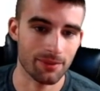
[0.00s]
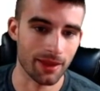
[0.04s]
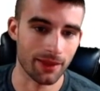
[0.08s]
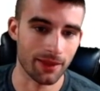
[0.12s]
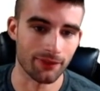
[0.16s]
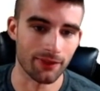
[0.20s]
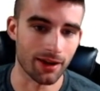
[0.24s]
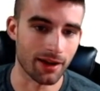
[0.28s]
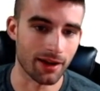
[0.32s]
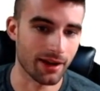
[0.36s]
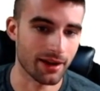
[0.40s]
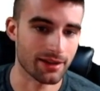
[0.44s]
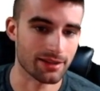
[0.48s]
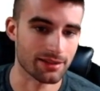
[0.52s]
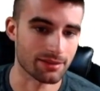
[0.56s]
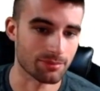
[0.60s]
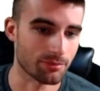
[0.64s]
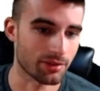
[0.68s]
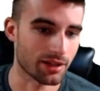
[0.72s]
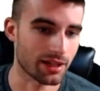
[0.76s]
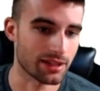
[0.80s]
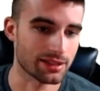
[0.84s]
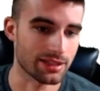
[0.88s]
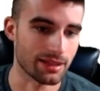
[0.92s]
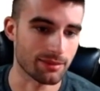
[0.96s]
They have the highest
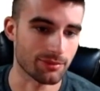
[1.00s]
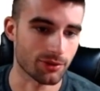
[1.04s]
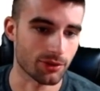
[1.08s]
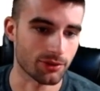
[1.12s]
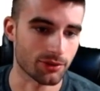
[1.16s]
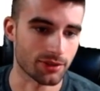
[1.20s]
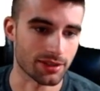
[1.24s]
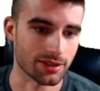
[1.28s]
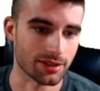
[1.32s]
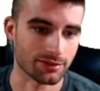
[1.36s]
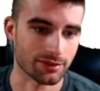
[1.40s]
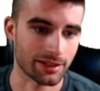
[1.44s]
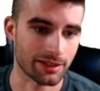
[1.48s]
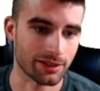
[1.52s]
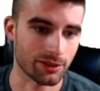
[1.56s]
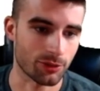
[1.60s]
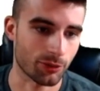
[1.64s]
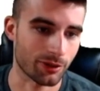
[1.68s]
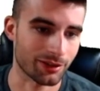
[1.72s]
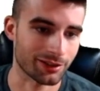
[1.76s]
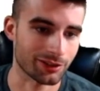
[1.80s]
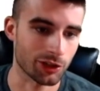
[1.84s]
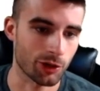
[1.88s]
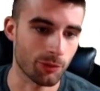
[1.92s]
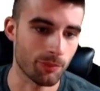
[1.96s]
implied team total on the slate.
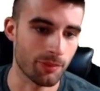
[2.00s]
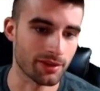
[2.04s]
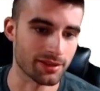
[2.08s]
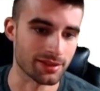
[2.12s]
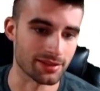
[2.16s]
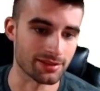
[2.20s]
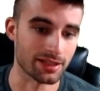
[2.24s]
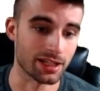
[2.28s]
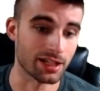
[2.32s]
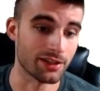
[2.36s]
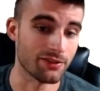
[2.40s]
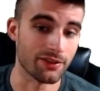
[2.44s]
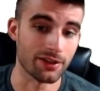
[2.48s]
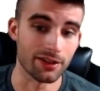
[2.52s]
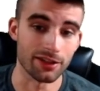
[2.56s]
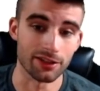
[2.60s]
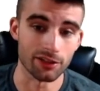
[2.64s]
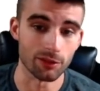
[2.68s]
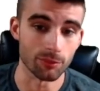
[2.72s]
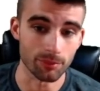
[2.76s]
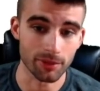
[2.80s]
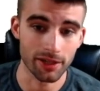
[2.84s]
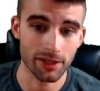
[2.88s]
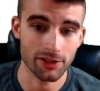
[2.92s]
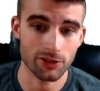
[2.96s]
Jorge Lopez is not a very
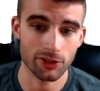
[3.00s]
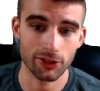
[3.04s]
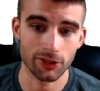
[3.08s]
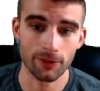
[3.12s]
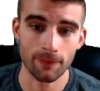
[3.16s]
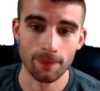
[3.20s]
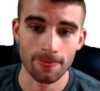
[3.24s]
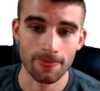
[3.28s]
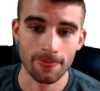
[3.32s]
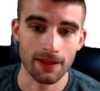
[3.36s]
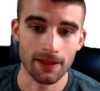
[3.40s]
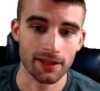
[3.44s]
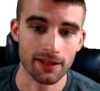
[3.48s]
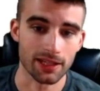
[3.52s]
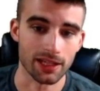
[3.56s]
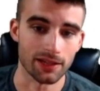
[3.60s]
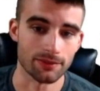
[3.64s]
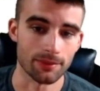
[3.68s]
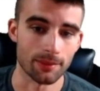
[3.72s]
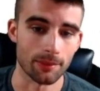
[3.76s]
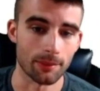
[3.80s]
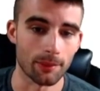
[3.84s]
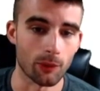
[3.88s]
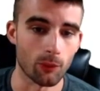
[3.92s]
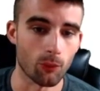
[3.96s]
good pitcher.
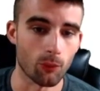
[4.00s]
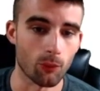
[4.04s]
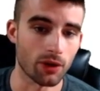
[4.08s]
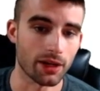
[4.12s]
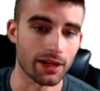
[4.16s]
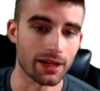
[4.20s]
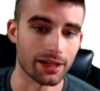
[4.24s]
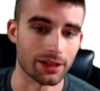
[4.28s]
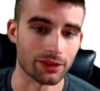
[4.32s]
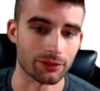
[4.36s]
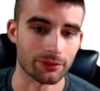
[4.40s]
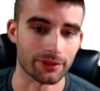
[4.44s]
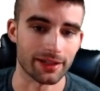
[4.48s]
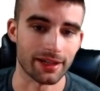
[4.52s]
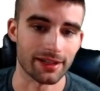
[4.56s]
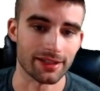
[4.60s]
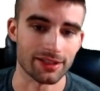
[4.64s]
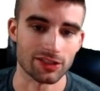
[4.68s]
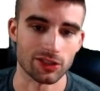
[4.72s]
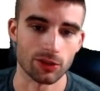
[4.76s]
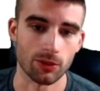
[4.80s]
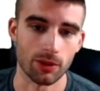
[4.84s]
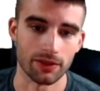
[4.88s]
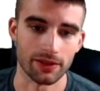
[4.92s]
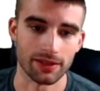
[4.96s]
Gives up a 183
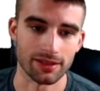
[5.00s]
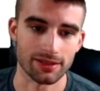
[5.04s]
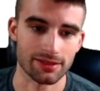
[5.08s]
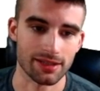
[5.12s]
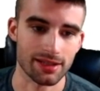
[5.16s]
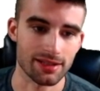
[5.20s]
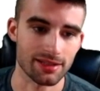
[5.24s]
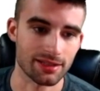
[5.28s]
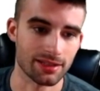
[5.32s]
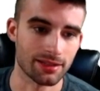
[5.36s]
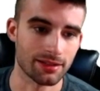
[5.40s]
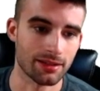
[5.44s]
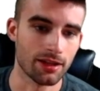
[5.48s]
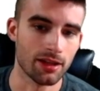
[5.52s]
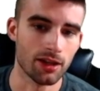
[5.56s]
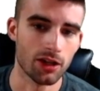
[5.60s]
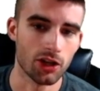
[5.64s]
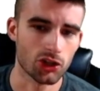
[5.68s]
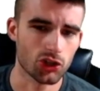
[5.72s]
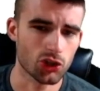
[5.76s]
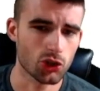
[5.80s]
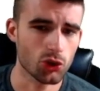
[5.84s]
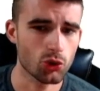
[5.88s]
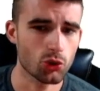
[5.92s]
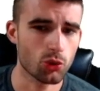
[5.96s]
ISO on the season,
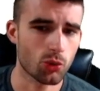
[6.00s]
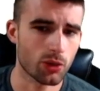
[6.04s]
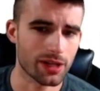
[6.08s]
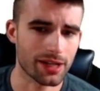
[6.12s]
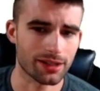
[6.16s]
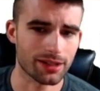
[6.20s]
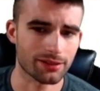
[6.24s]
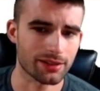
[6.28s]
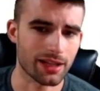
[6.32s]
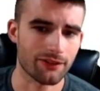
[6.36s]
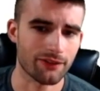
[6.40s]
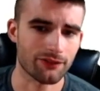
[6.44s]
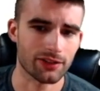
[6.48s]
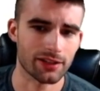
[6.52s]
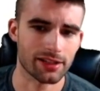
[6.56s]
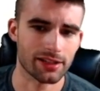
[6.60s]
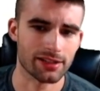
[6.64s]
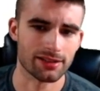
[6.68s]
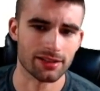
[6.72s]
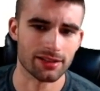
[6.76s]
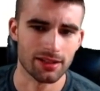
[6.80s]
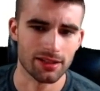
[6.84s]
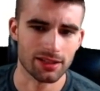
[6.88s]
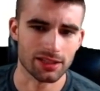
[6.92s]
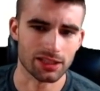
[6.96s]
220 to
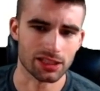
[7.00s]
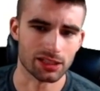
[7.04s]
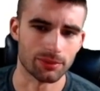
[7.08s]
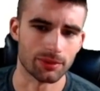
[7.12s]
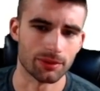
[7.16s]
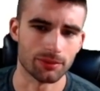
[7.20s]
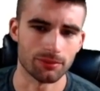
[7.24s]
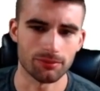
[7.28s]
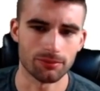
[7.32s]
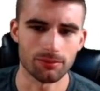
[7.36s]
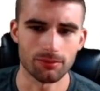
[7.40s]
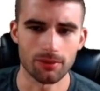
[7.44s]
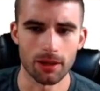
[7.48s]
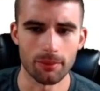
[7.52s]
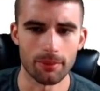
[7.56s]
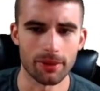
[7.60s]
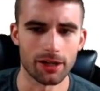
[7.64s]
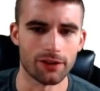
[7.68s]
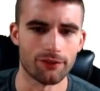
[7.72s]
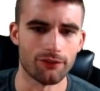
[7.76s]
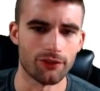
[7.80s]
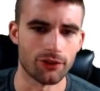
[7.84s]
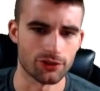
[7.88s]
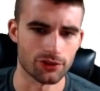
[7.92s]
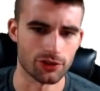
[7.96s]
lefties. A little bit
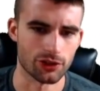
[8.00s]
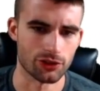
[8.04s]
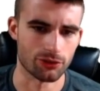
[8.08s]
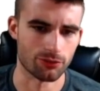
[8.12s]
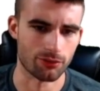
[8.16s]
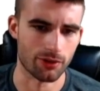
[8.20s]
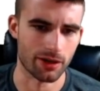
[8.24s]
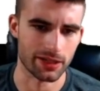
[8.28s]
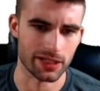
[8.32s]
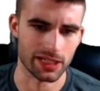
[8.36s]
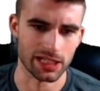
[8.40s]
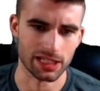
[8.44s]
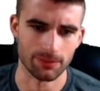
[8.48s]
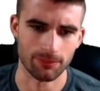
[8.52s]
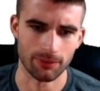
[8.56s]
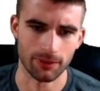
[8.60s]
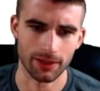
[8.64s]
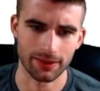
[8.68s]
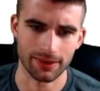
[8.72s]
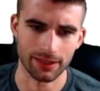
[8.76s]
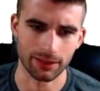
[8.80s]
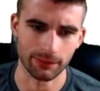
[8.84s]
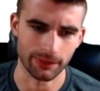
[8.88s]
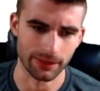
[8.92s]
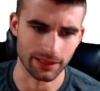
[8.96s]
better versus righties, but I
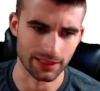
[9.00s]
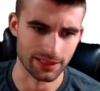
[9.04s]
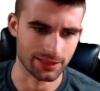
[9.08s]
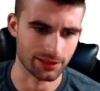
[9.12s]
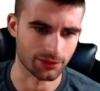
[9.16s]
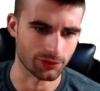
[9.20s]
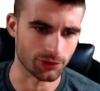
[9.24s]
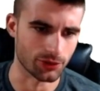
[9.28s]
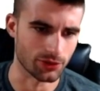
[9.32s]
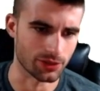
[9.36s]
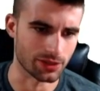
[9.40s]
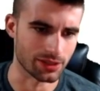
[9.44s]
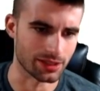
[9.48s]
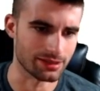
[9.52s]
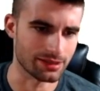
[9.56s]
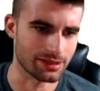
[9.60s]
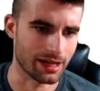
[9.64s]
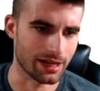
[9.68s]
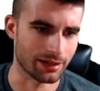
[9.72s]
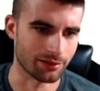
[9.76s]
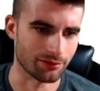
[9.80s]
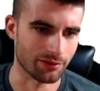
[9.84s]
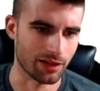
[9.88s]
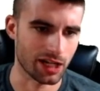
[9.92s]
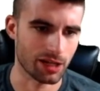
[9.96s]
think we can still use the
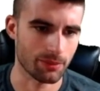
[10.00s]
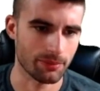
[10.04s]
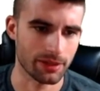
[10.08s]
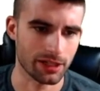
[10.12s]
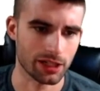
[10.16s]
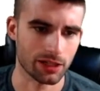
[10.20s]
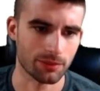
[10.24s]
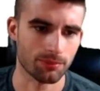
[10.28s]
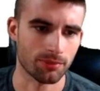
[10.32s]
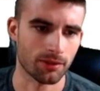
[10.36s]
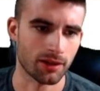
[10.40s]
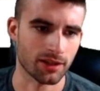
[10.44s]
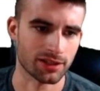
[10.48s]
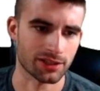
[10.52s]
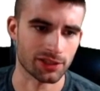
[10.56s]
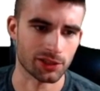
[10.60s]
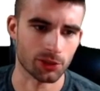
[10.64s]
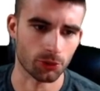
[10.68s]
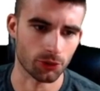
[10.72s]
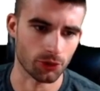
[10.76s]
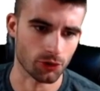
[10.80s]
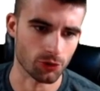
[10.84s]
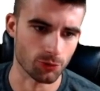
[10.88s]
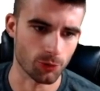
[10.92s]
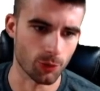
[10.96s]
entire lineup here, plus the
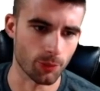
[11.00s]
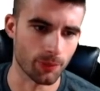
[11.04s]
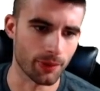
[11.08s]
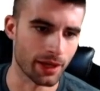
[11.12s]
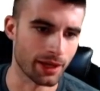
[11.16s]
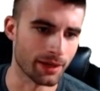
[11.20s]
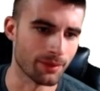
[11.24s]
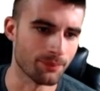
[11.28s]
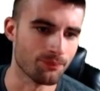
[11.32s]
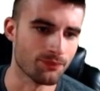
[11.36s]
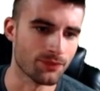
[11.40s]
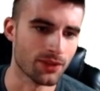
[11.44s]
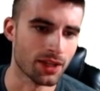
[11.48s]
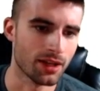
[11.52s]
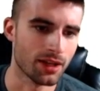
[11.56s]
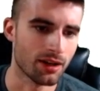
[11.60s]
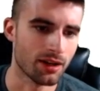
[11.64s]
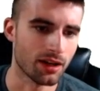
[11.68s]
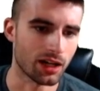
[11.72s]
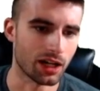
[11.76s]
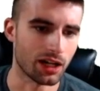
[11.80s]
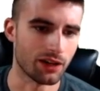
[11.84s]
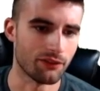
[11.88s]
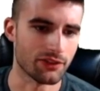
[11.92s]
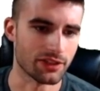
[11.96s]
Orioles bullpen.
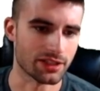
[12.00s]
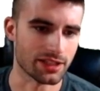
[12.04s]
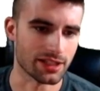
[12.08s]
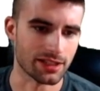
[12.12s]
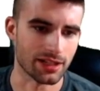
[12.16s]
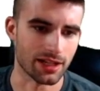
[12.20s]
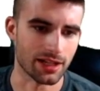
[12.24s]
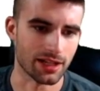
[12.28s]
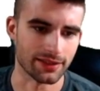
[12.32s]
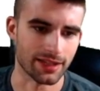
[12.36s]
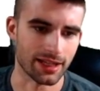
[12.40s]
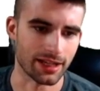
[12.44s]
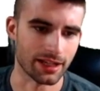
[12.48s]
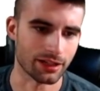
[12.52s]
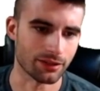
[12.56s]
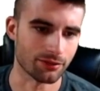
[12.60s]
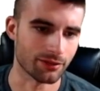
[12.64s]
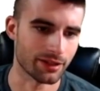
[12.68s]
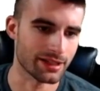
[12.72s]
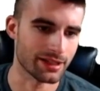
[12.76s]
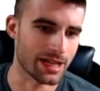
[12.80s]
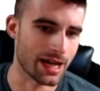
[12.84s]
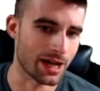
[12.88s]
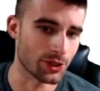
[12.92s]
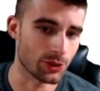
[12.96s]
Obviously not that
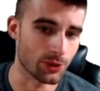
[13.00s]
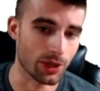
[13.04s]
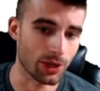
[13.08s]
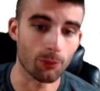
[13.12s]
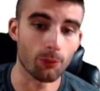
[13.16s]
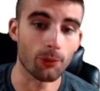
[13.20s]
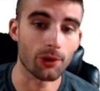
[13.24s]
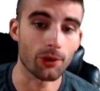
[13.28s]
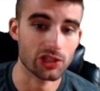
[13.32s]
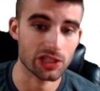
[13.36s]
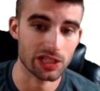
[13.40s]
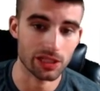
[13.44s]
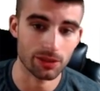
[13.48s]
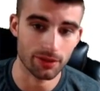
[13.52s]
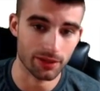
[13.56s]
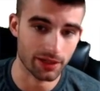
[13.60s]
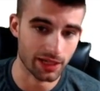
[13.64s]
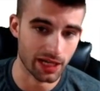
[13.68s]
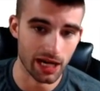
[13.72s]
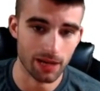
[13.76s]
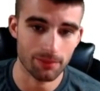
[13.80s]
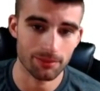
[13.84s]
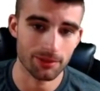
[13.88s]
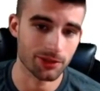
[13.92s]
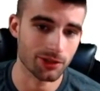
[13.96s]
great. Now, do I wish they were in
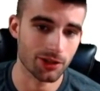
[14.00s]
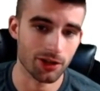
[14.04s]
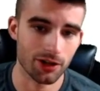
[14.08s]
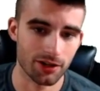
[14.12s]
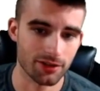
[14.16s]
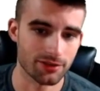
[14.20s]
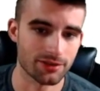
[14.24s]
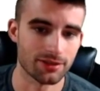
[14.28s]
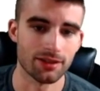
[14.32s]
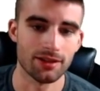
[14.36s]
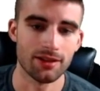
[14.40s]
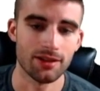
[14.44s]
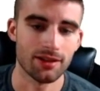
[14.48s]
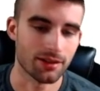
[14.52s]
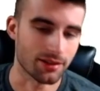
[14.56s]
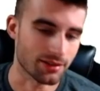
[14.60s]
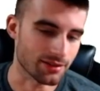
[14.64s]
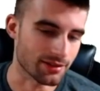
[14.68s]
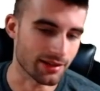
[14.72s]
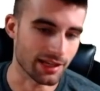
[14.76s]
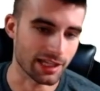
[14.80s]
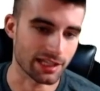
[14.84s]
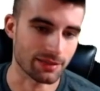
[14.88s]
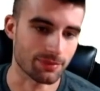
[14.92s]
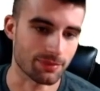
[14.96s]
Camden Yards?
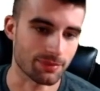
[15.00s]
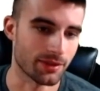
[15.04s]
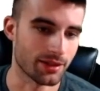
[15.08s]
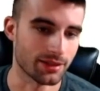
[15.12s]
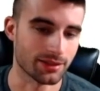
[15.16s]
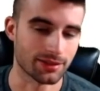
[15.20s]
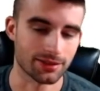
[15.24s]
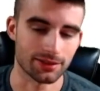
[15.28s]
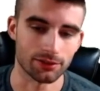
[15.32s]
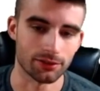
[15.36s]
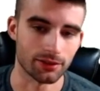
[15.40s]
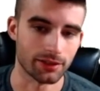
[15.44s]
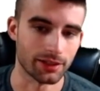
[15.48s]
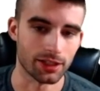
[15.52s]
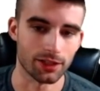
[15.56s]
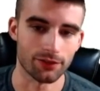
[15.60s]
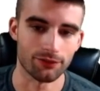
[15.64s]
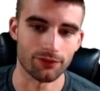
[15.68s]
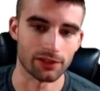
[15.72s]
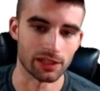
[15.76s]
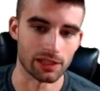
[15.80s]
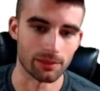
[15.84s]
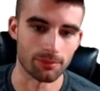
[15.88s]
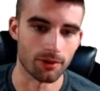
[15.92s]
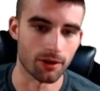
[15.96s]
Yes, but it's still a
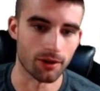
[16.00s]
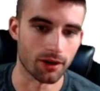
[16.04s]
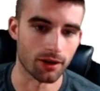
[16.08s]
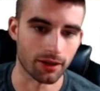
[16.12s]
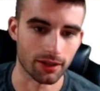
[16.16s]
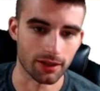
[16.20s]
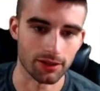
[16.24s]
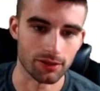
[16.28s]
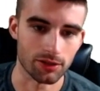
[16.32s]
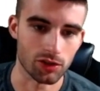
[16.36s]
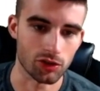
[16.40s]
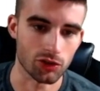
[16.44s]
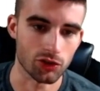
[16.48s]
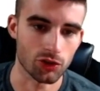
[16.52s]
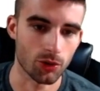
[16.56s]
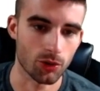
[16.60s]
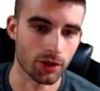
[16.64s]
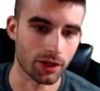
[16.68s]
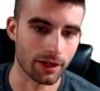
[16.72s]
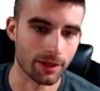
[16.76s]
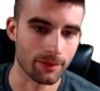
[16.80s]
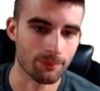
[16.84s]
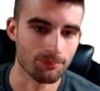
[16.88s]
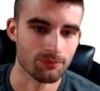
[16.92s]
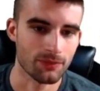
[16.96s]
hitter-friendly park in New
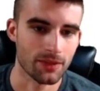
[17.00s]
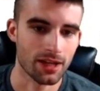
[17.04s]
York.